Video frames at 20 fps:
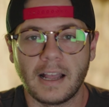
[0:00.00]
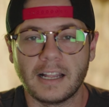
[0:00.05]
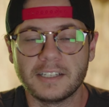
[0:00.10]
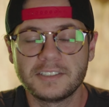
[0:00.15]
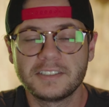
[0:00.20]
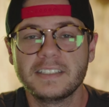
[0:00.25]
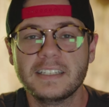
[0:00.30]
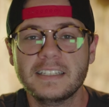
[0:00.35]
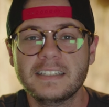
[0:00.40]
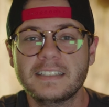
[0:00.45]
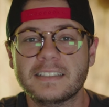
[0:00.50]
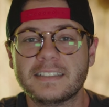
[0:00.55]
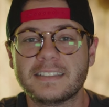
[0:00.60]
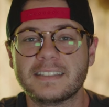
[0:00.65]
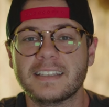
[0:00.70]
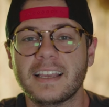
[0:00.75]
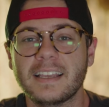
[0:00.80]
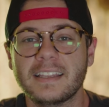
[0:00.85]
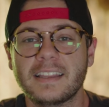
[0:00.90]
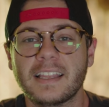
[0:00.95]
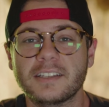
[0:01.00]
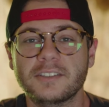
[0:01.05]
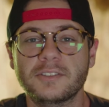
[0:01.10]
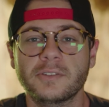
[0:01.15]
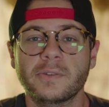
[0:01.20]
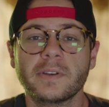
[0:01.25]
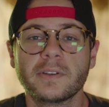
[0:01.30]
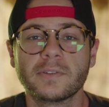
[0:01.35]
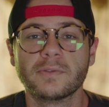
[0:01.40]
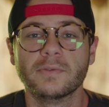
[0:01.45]
I just need to say that
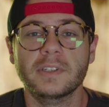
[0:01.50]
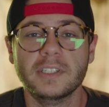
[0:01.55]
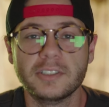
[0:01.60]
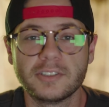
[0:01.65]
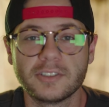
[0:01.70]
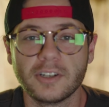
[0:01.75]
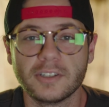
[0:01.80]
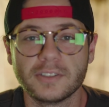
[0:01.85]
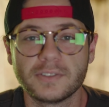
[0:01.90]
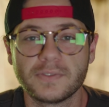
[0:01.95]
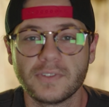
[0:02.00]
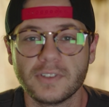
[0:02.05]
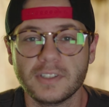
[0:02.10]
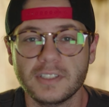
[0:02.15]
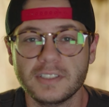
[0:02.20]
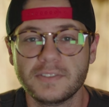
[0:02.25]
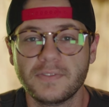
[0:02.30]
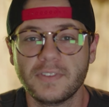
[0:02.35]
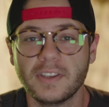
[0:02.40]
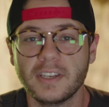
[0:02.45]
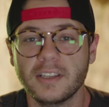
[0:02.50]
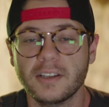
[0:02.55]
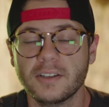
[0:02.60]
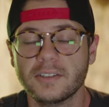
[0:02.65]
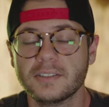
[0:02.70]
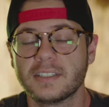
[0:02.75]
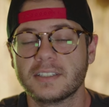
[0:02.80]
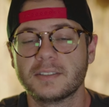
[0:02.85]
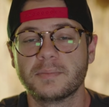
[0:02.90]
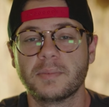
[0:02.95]
doing research for these
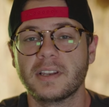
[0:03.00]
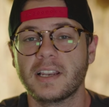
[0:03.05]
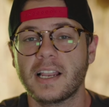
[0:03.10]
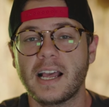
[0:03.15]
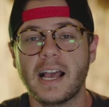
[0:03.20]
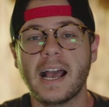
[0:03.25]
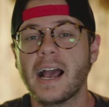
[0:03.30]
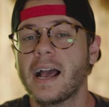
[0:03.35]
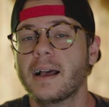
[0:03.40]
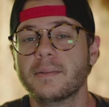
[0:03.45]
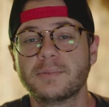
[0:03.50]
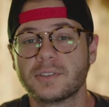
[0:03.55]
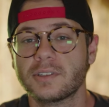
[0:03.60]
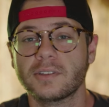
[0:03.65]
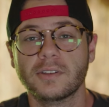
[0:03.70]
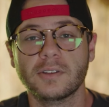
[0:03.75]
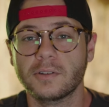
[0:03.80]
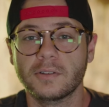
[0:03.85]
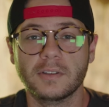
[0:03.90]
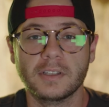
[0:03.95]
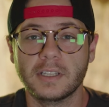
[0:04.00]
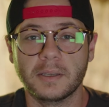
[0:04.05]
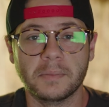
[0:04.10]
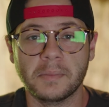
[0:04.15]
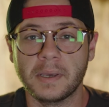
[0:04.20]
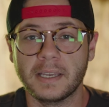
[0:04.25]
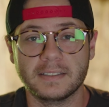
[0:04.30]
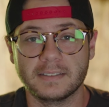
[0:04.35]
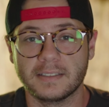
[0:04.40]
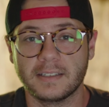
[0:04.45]
videos has been absolutely
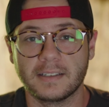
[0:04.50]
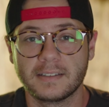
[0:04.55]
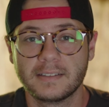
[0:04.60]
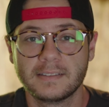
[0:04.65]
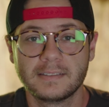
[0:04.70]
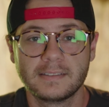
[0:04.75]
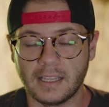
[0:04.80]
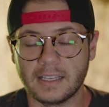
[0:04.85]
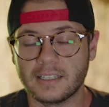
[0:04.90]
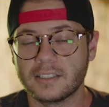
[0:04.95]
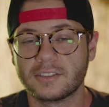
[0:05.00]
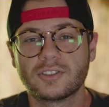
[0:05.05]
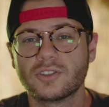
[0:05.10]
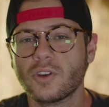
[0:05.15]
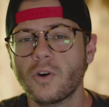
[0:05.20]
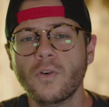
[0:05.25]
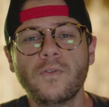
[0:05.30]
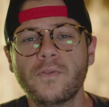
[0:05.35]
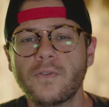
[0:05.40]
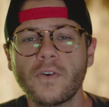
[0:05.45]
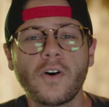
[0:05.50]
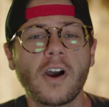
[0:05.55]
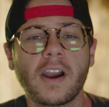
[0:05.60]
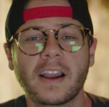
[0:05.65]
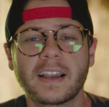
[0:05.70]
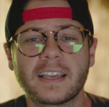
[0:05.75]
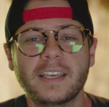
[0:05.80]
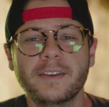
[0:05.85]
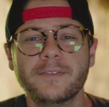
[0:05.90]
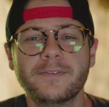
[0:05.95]
amazing. Like, so far
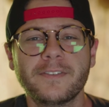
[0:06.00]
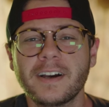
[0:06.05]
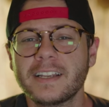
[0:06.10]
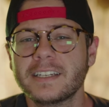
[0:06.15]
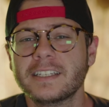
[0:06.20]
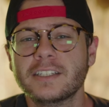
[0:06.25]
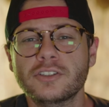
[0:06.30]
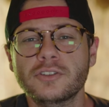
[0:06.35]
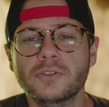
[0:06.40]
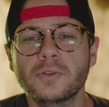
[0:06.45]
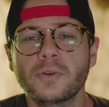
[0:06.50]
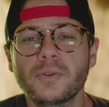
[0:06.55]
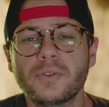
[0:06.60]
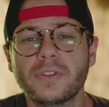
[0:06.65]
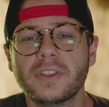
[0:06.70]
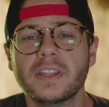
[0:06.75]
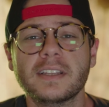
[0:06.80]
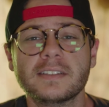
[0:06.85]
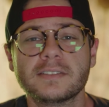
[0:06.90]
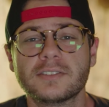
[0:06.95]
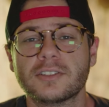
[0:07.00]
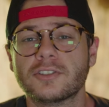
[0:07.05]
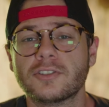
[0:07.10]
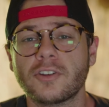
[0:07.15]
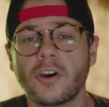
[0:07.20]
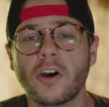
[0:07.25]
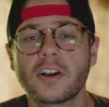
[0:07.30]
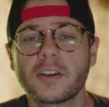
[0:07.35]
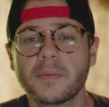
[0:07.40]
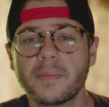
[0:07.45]
I keep finding new things to
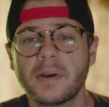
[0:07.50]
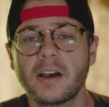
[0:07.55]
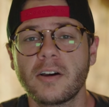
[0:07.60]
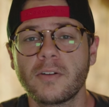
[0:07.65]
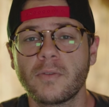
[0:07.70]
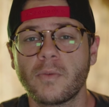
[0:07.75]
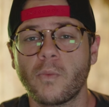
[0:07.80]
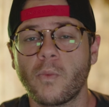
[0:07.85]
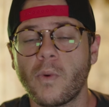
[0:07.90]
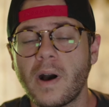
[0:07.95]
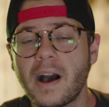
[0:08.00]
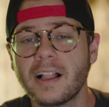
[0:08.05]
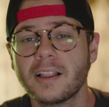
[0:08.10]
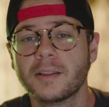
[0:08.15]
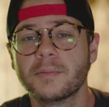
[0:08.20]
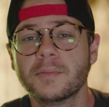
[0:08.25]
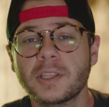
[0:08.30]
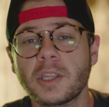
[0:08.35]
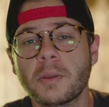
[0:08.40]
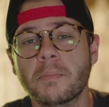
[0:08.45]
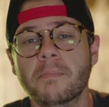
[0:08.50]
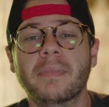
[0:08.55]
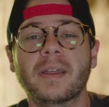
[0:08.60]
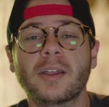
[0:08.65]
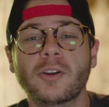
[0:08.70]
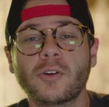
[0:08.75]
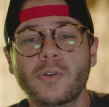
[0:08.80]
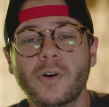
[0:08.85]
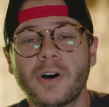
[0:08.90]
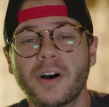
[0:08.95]
talk about while I'm in the
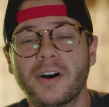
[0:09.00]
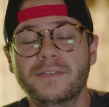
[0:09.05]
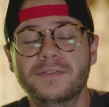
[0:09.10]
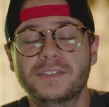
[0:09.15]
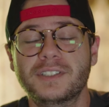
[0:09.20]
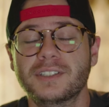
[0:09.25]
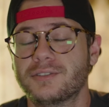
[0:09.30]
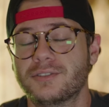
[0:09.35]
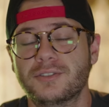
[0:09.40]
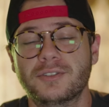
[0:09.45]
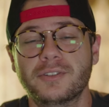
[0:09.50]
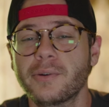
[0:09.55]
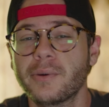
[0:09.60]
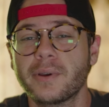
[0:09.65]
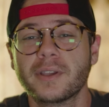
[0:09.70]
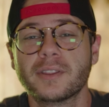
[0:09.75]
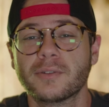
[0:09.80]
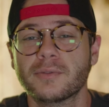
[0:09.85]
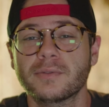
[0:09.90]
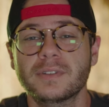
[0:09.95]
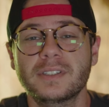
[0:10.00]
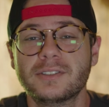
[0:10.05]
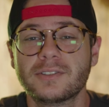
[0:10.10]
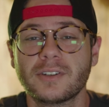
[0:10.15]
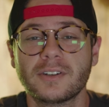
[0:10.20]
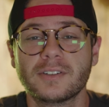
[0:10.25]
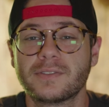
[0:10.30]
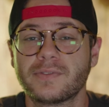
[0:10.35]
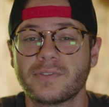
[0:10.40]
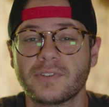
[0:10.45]
middle of just doing the
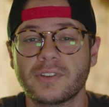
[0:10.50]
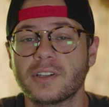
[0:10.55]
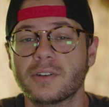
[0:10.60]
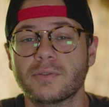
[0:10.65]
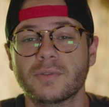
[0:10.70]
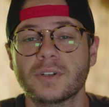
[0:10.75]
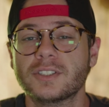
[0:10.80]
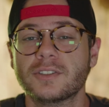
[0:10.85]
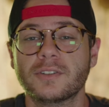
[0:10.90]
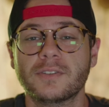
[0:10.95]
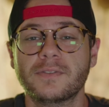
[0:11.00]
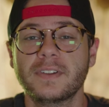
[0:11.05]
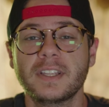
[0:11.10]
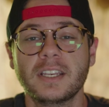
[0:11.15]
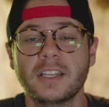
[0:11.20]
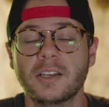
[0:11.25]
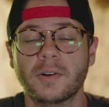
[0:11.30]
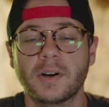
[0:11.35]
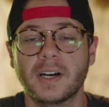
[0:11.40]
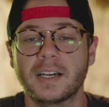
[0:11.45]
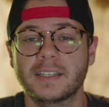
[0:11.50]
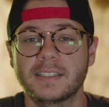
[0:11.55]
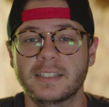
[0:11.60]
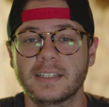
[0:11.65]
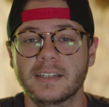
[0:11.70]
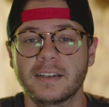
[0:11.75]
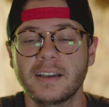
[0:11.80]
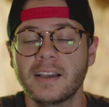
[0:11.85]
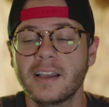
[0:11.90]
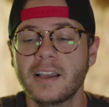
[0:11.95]
research for the original video
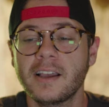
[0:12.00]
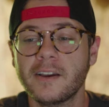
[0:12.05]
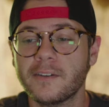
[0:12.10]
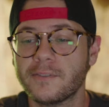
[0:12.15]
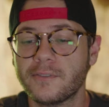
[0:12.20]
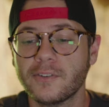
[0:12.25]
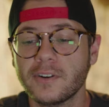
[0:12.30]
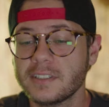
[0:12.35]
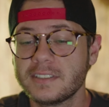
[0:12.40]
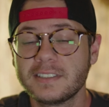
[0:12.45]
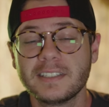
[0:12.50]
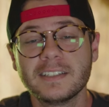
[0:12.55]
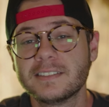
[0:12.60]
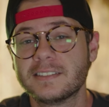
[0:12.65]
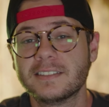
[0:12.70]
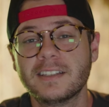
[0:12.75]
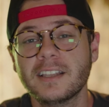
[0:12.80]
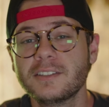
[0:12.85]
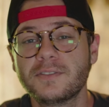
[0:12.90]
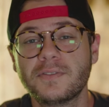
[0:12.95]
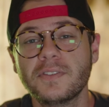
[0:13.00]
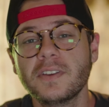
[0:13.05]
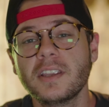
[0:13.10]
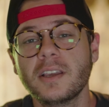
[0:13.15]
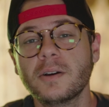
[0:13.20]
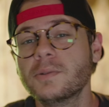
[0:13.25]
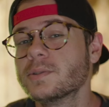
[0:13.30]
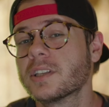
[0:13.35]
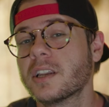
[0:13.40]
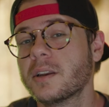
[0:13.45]
idea. For instance, this
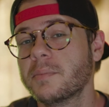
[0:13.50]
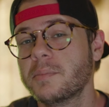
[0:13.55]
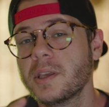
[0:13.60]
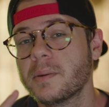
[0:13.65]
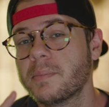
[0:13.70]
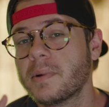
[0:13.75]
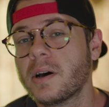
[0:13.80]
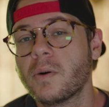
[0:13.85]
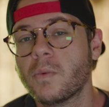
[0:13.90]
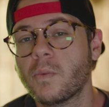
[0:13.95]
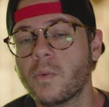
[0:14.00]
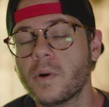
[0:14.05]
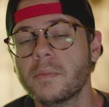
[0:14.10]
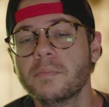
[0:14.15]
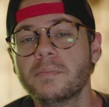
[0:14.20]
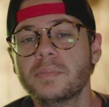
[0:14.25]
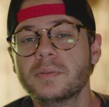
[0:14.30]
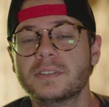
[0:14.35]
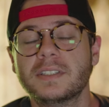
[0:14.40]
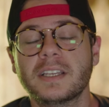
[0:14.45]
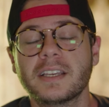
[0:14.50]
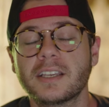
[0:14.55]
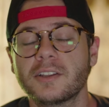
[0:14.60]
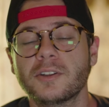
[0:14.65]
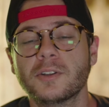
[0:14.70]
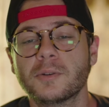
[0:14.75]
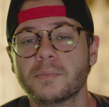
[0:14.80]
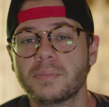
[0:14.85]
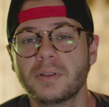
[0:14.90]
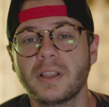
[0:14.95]
video was going to be about one
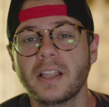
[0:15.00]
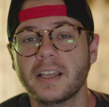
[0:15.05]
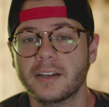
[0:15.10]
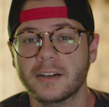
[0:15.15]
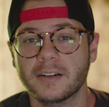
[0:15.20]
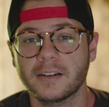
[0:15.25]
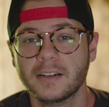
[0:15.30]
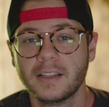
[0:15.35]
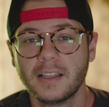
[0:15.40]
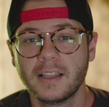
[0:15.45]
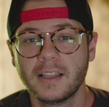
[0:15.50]
particular player,